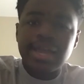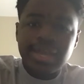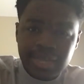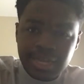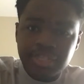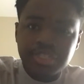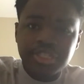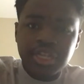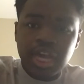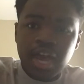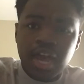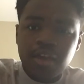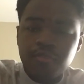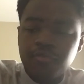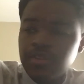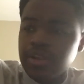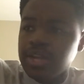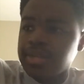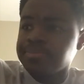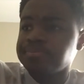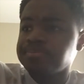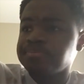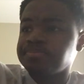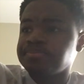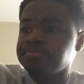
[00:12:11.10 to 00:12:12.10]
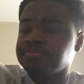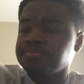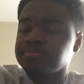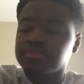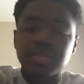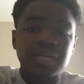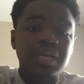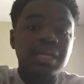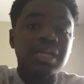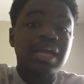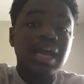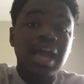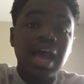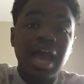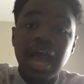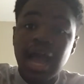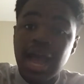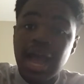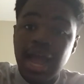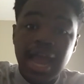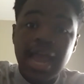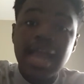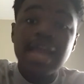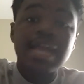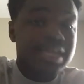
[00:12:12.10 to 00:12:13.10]
Good job, Finn.
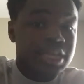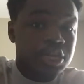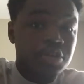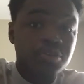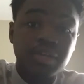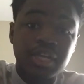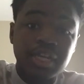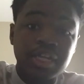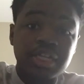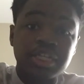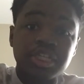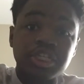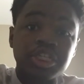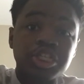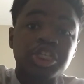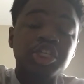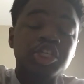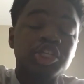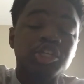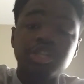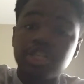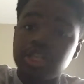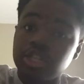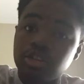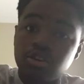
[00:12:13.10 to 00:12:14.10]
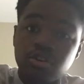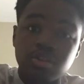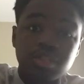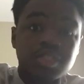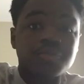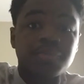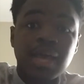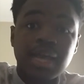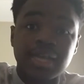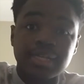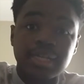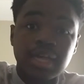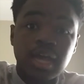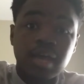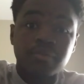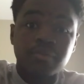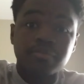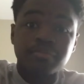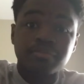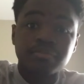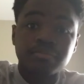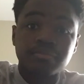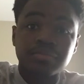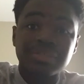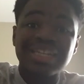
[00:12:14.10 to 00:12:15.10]
You need to go to SmackDown
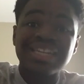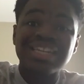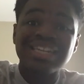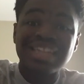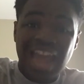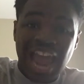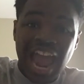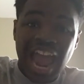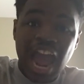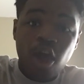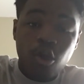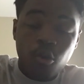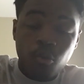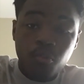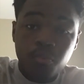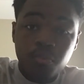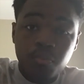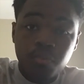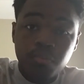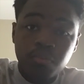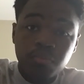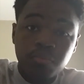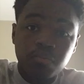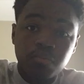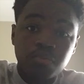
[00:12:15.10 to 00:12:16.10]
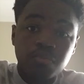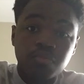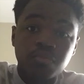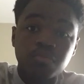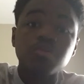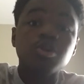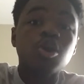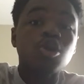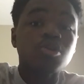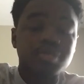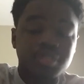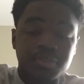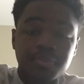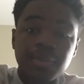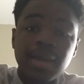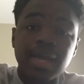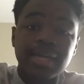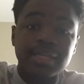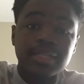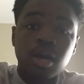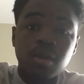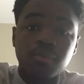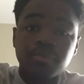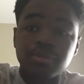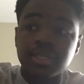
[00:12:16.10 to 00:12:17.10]
now. Go to
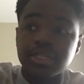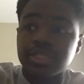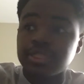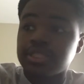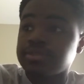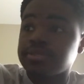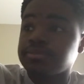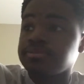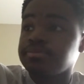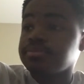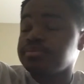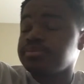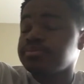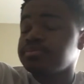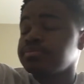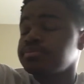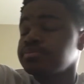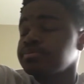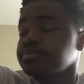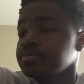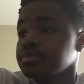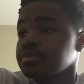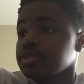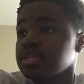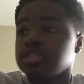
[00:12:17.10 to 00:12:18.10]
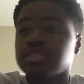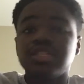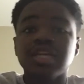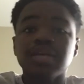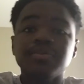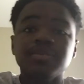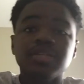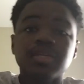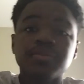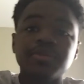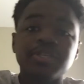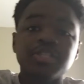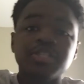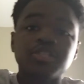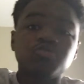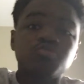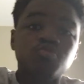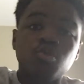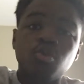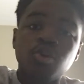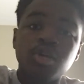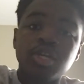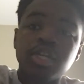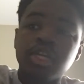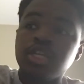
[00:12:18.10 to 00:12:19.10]
SmackDown, please. Because WWE is
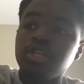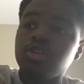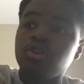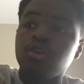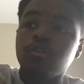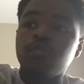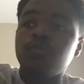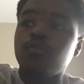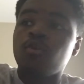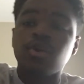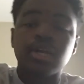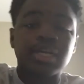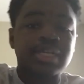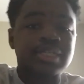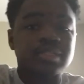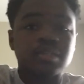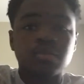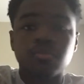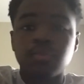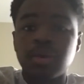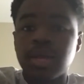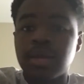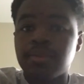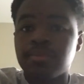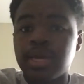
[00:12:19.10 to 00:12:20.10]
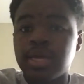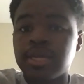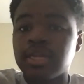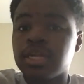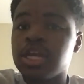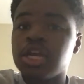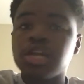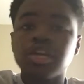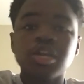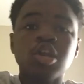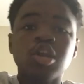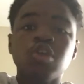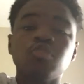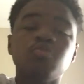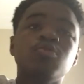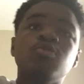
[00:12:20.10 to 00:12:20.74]
ruining your 40s away, man. They're